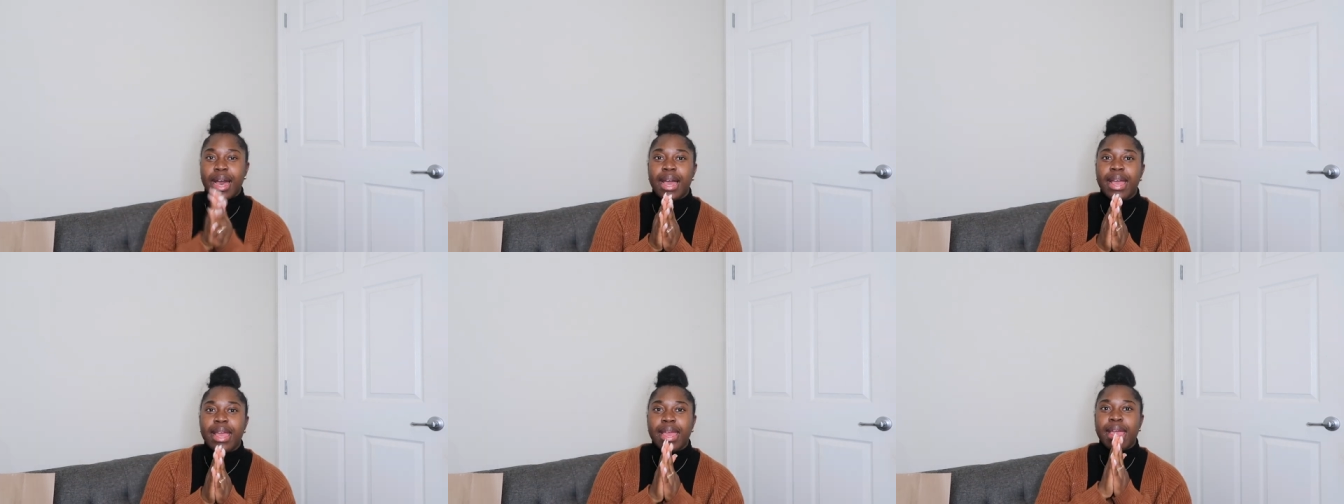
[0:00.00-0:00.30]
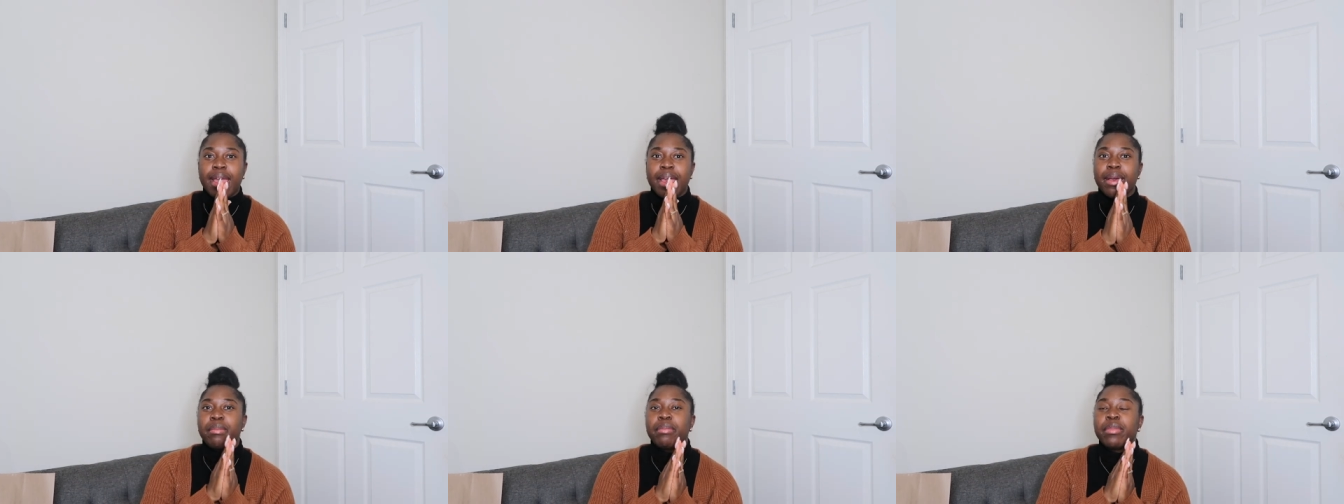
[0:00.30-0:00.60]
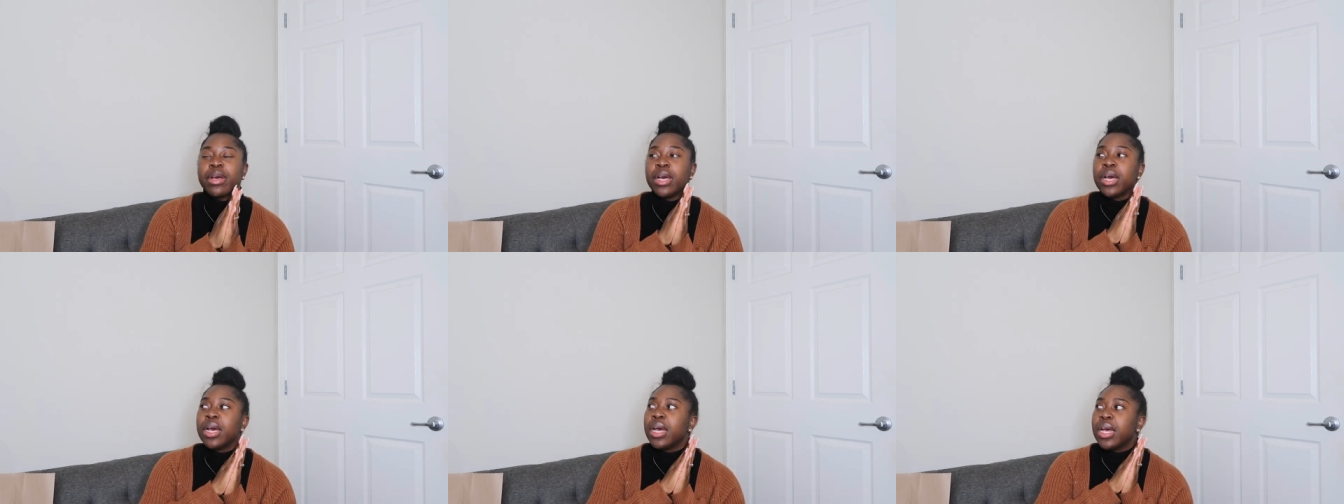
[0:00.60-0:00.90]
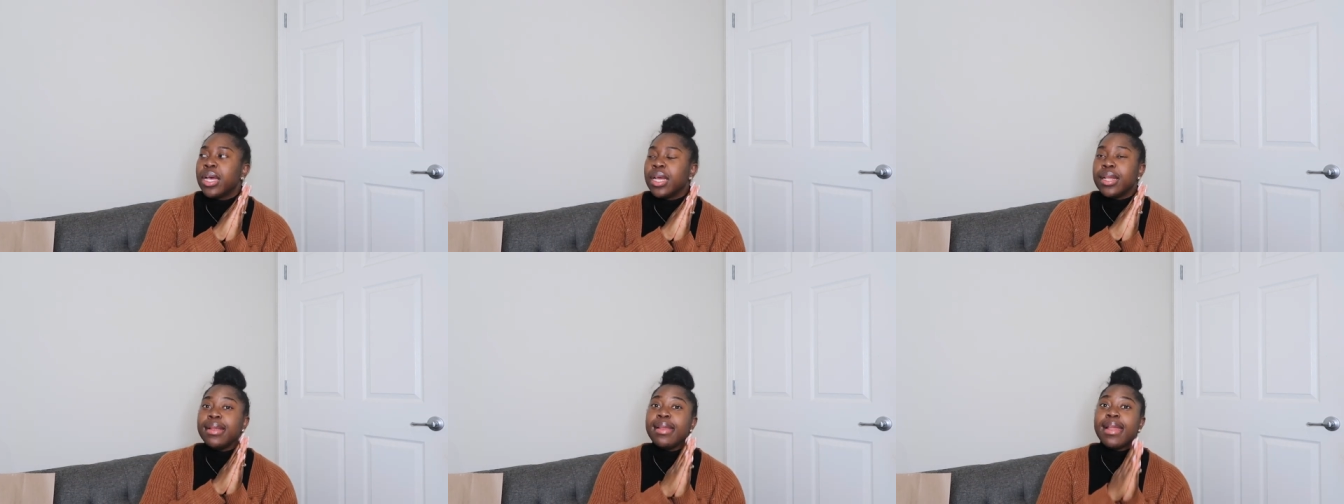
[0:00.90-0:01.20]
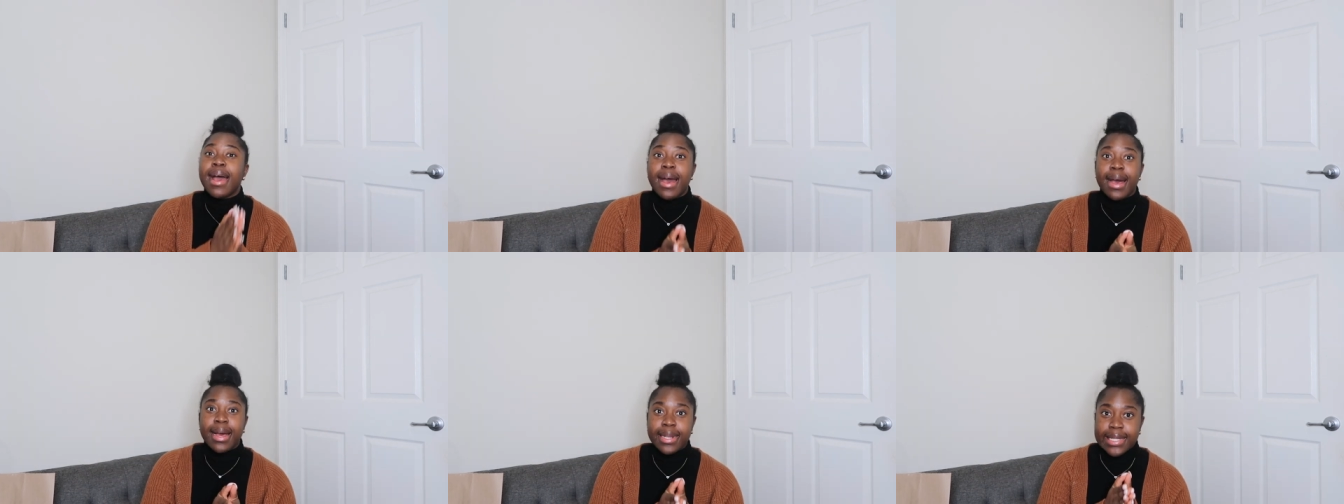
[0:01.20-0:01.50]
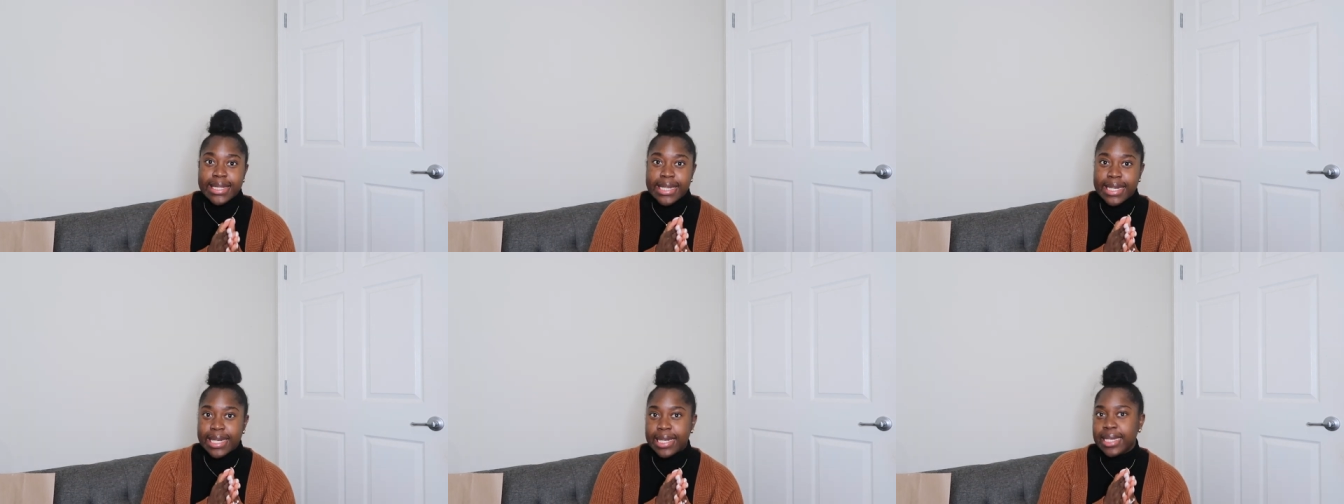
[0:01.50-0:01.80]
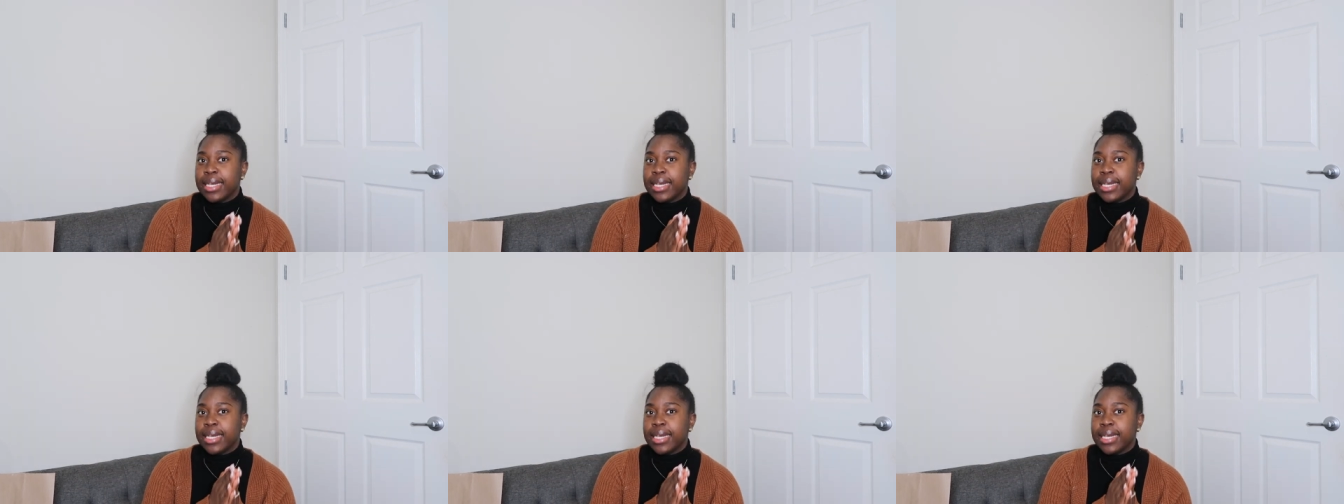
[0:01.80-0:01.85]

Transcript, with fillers: I am not